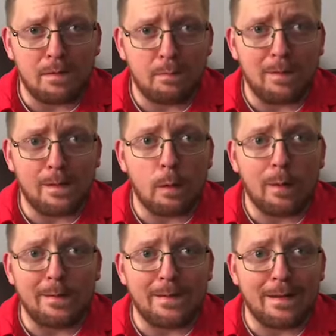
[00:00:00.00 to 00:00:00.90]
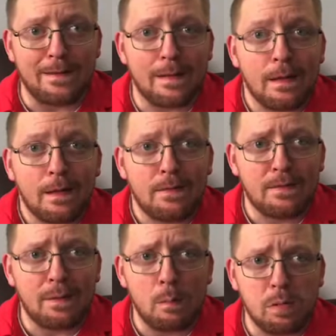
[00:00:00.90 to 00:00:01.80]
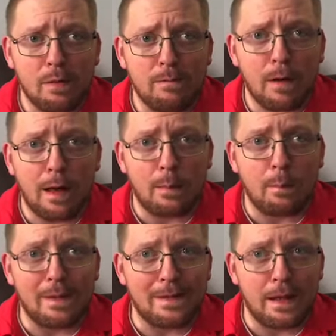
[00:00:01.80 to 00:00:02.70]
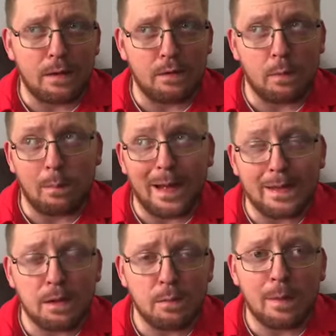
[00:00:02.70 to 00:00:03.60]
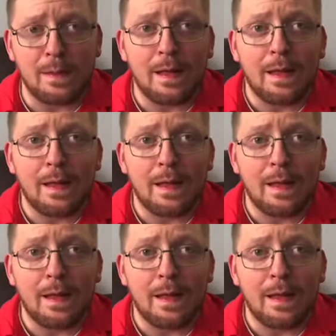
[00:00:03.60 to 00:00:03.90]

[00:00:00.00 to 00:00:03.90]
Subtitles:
video I did simplifying medication management,